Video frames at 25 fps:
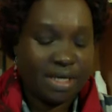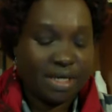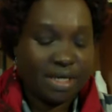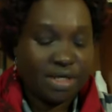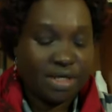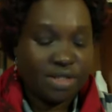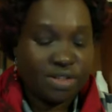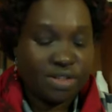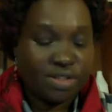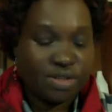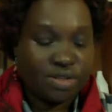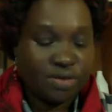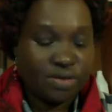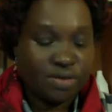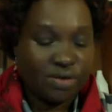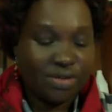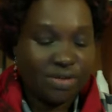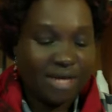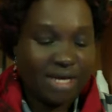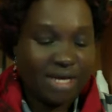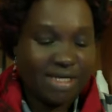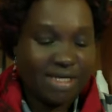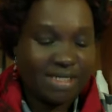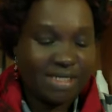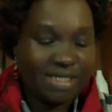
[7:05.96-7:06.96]
So
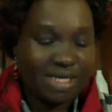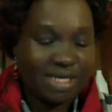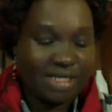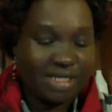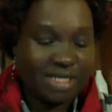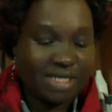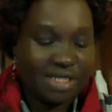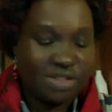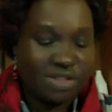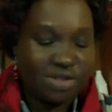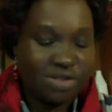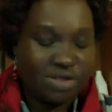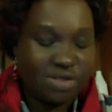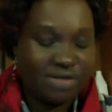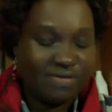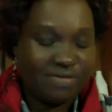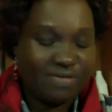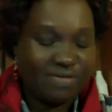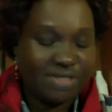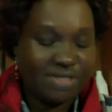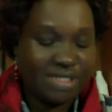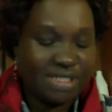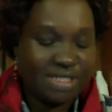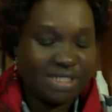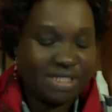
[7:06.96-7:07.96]
that is attention
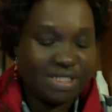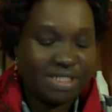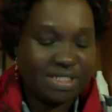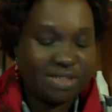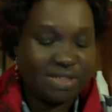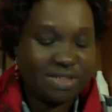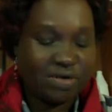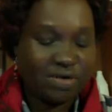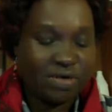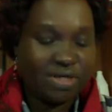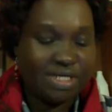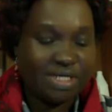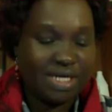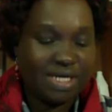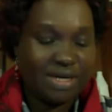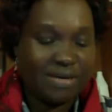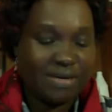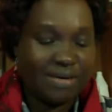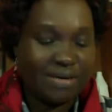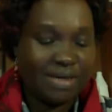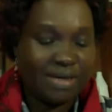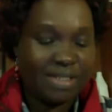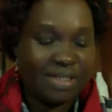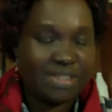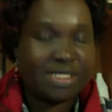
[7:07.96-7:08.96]
deficit
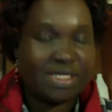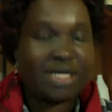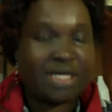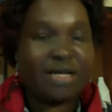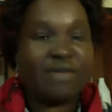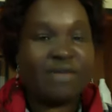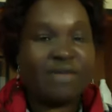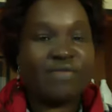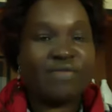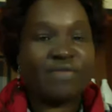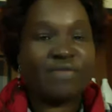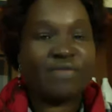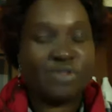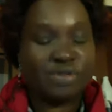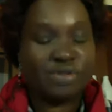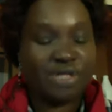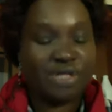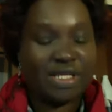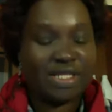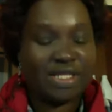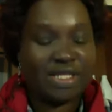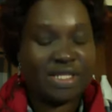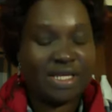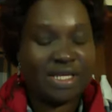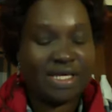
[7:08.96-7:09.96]
disorder. It's an
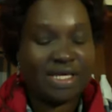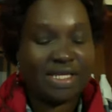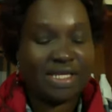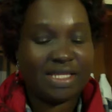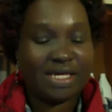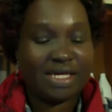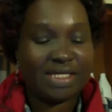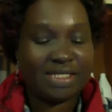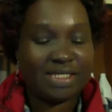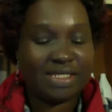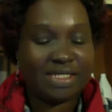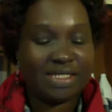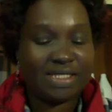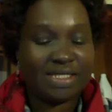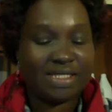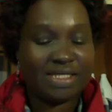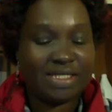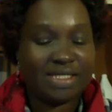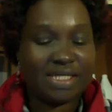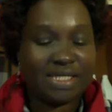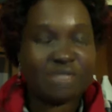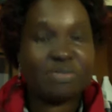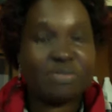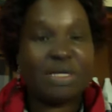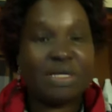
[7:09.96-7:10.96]
unfortunate thing that it has
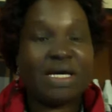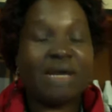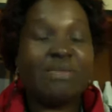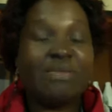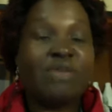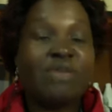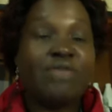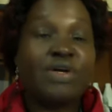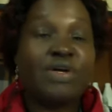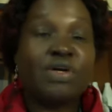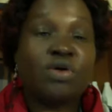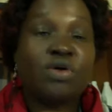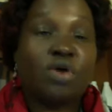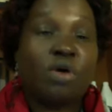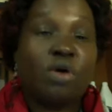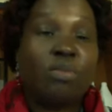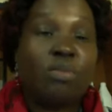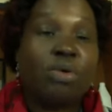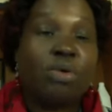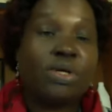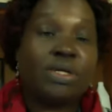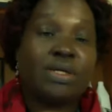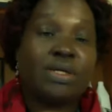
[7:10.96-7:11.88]
become a very common